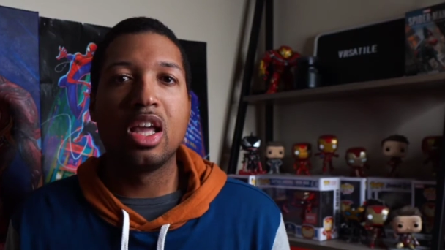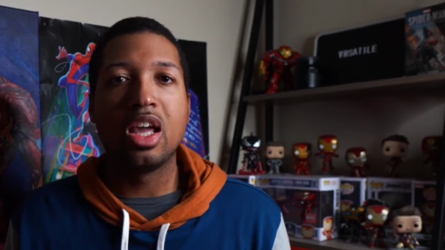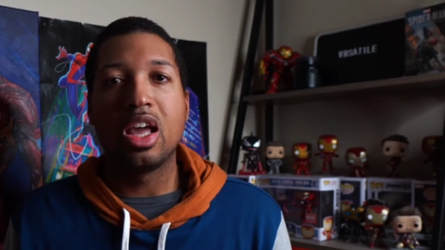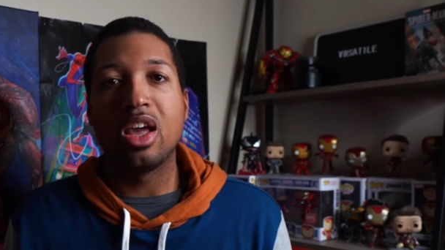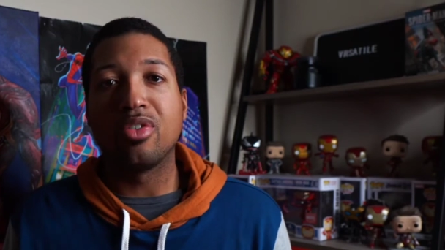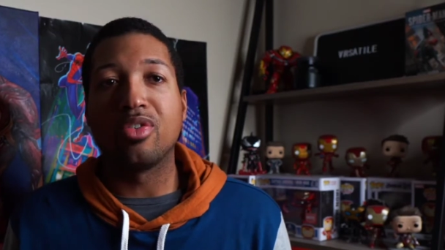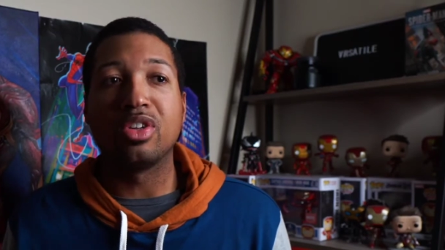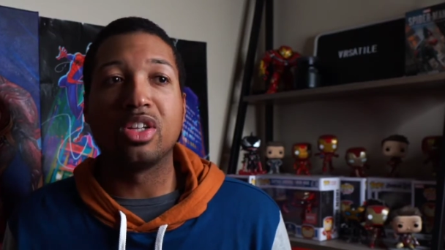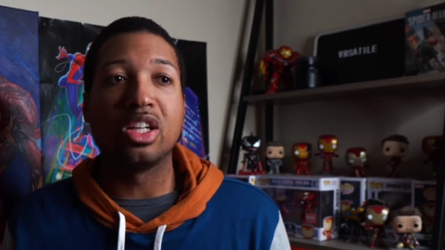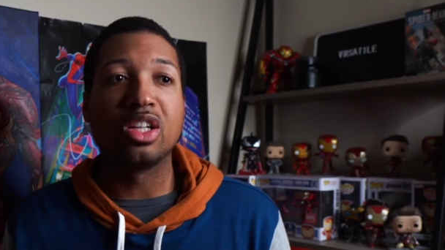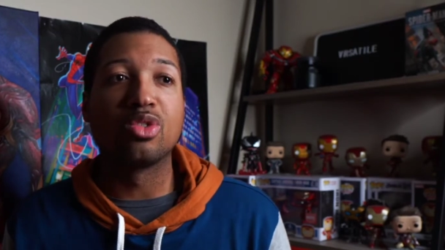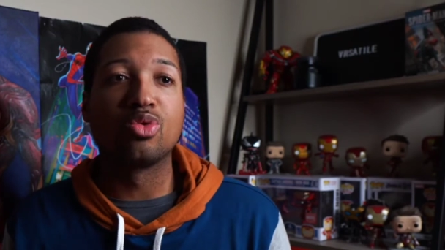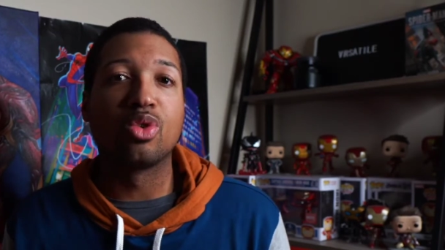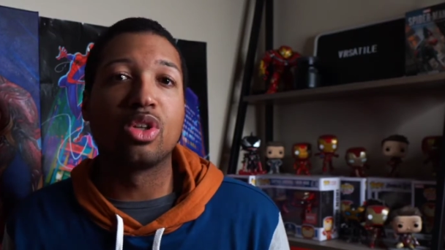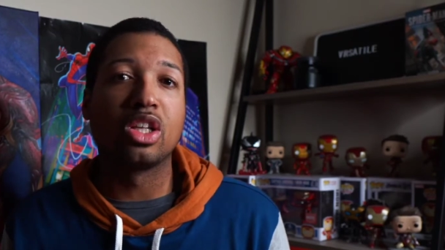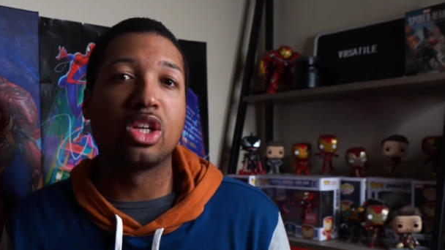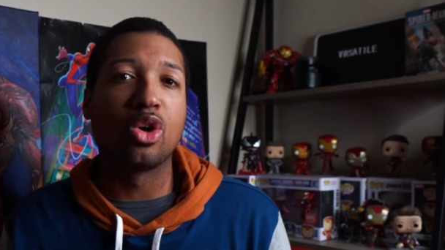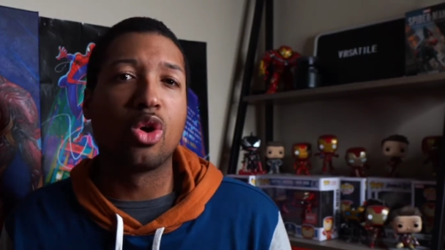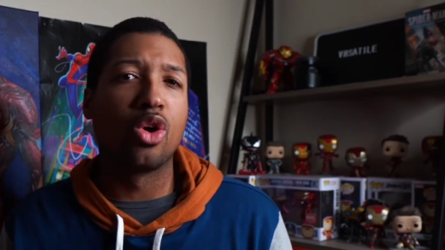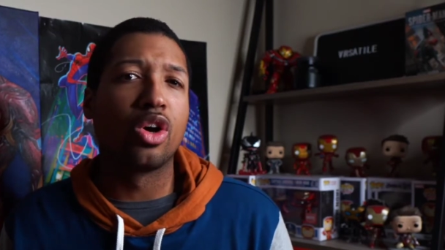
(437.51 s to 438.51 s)
If it is
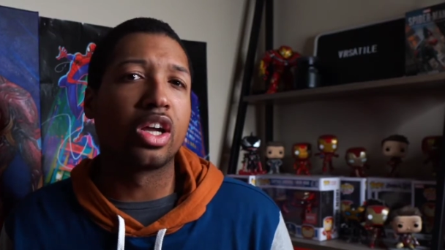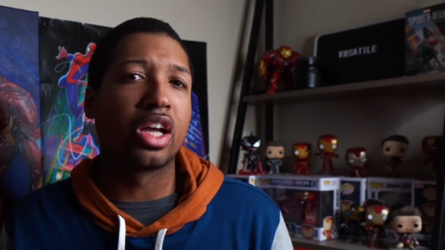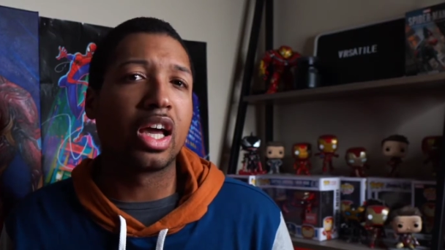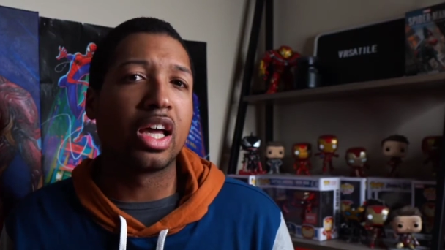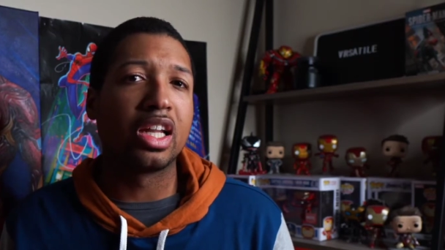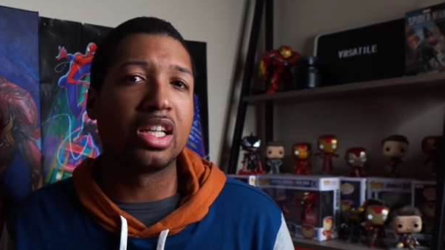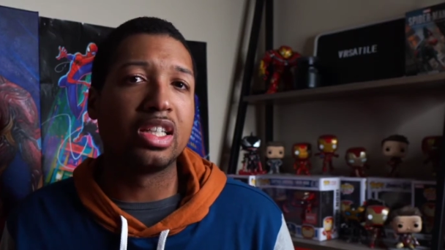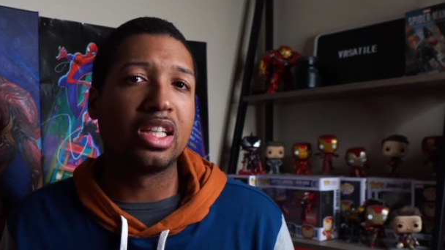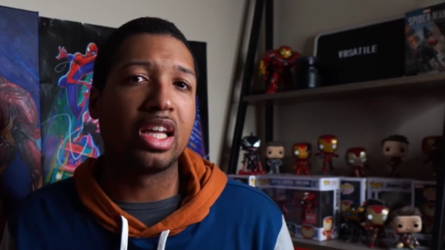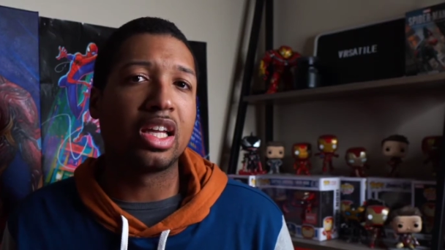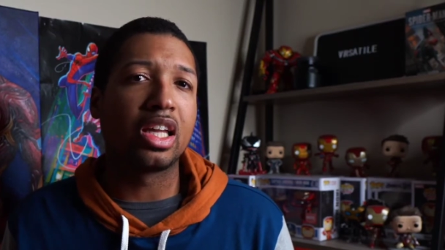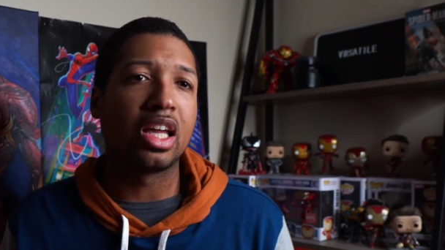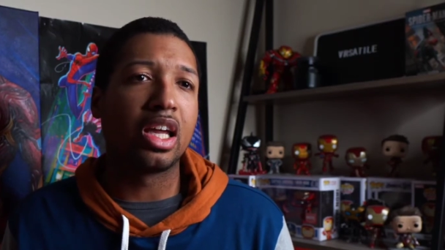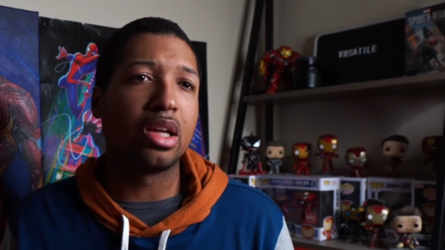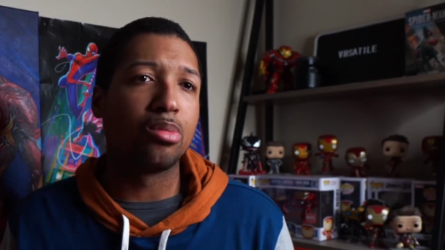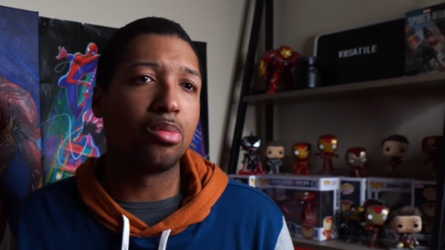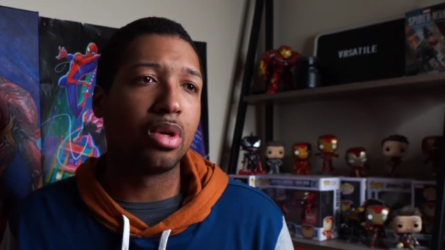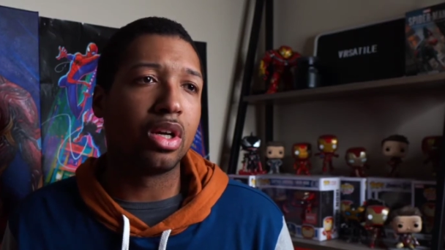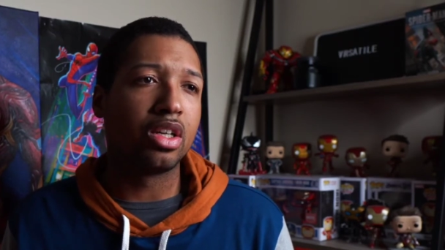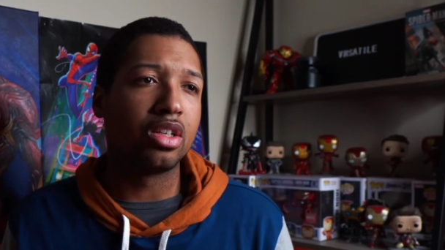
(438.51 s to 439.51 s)
really going kind of
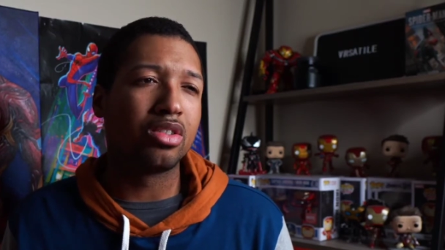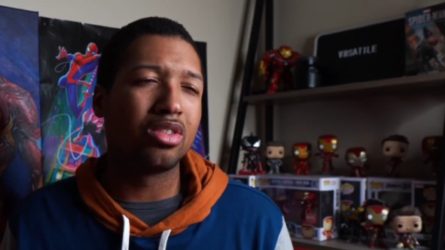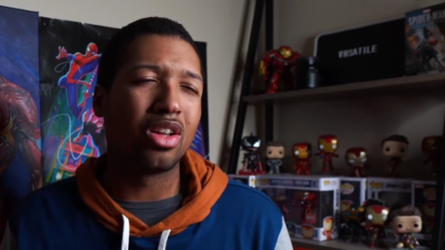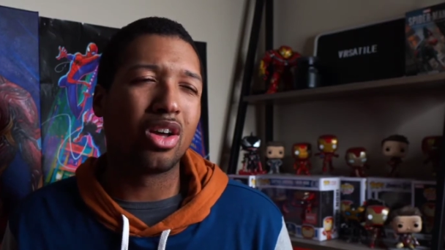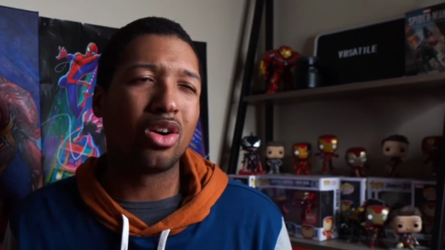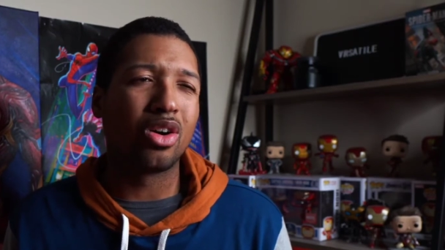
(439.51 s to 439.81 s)
decade bait, no,